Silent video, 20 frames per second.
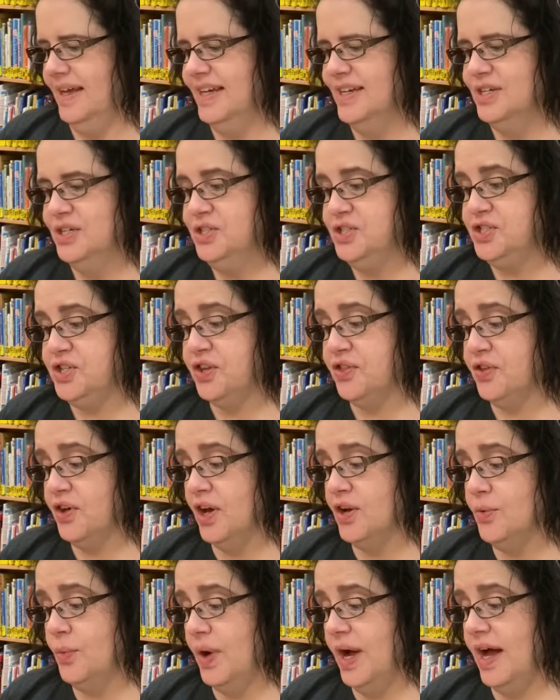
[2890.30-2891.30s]
She thought
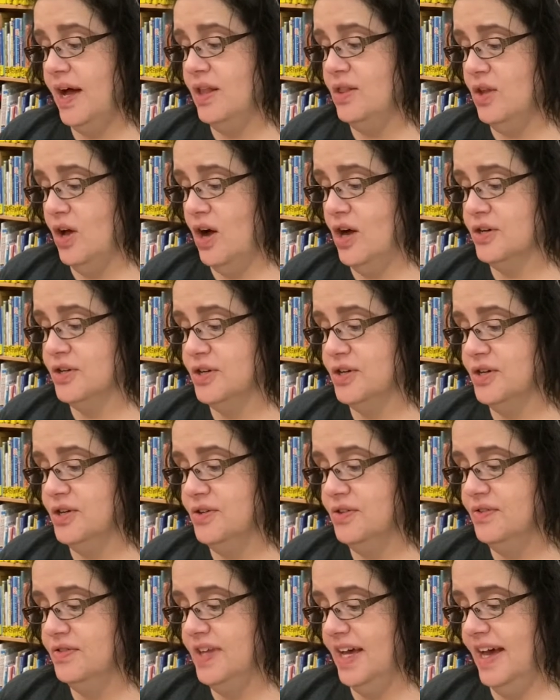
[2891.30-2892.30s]
a while longer,
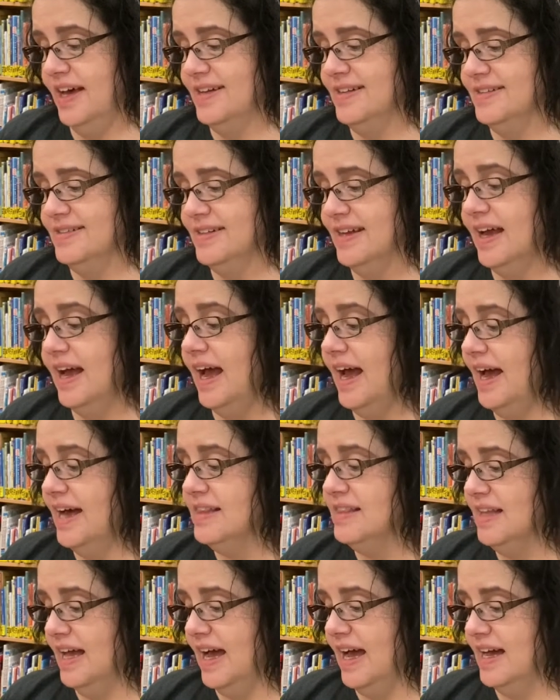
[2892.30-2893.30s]
then, at
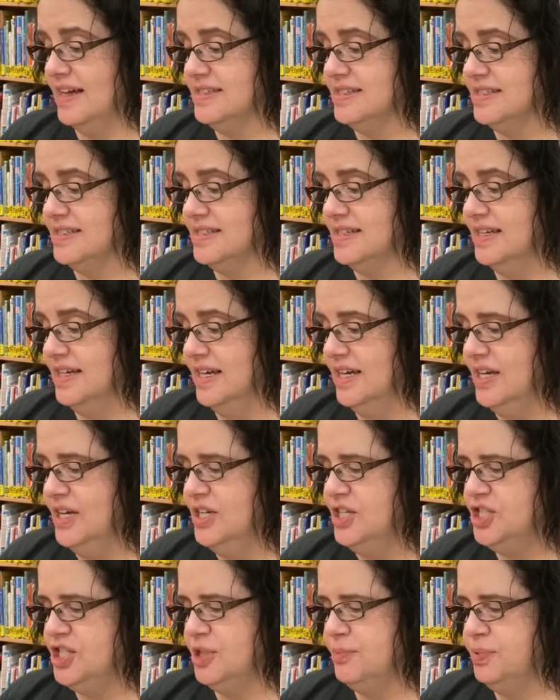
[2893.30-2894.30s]
last,
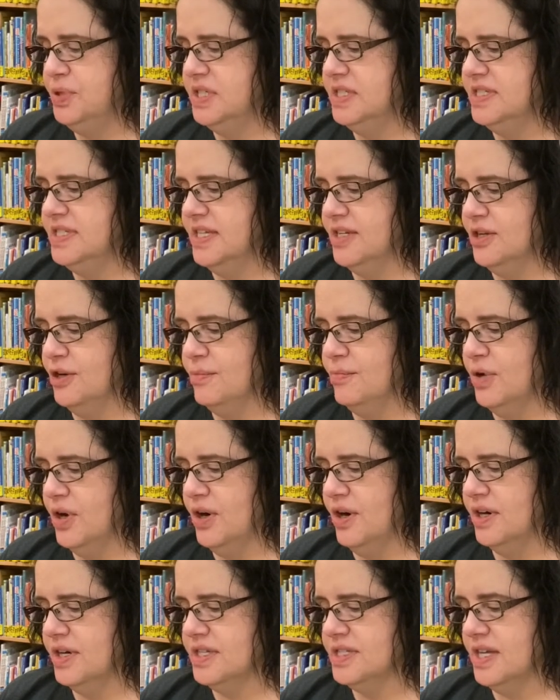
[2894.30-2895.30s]
she put ditto
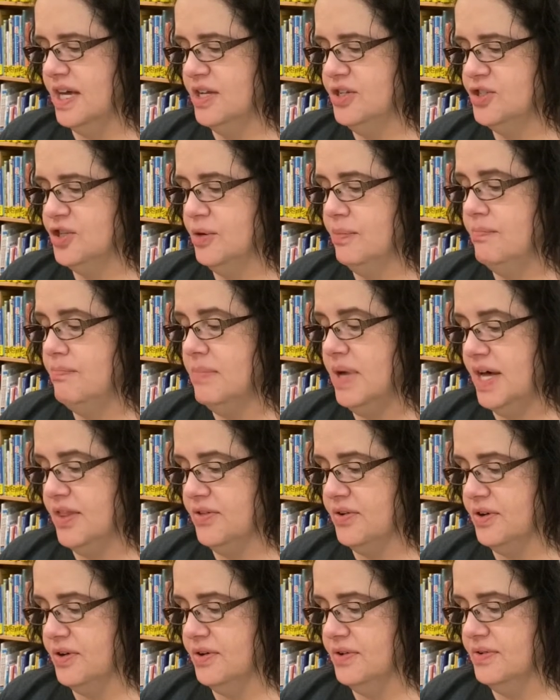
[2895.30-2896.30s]
marks under
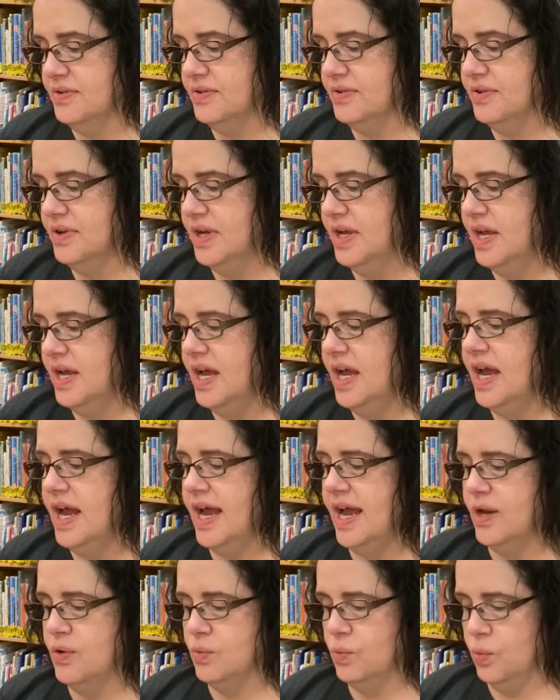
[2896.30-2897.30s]
Mother
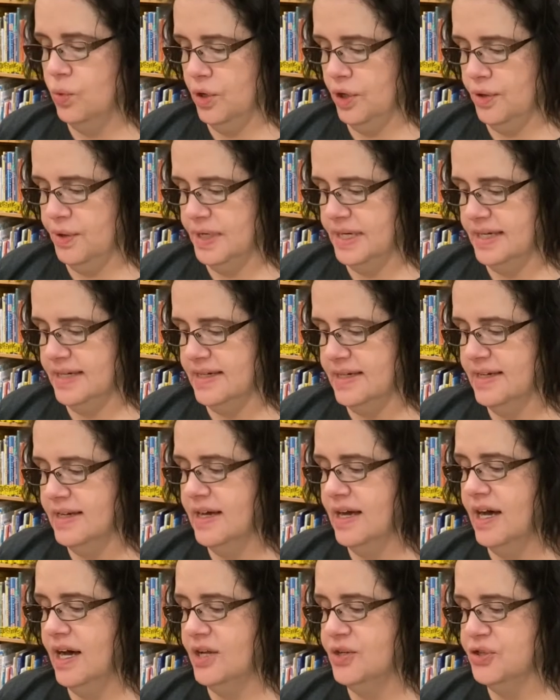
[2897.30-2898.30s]
and worried
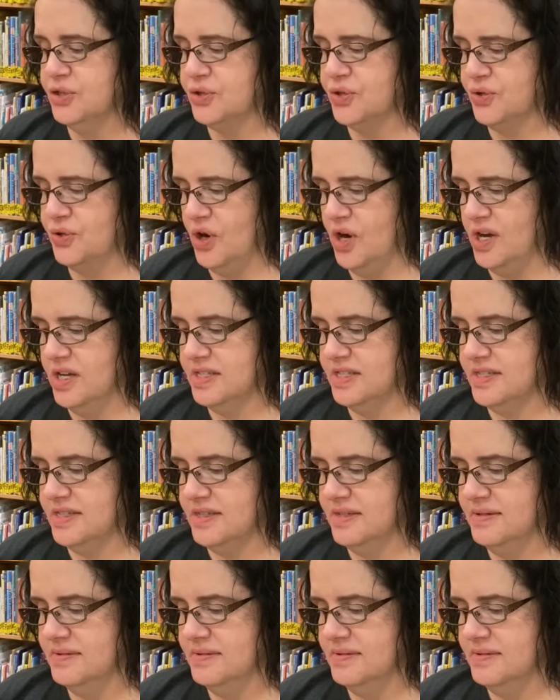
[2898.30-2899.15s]
under Cross.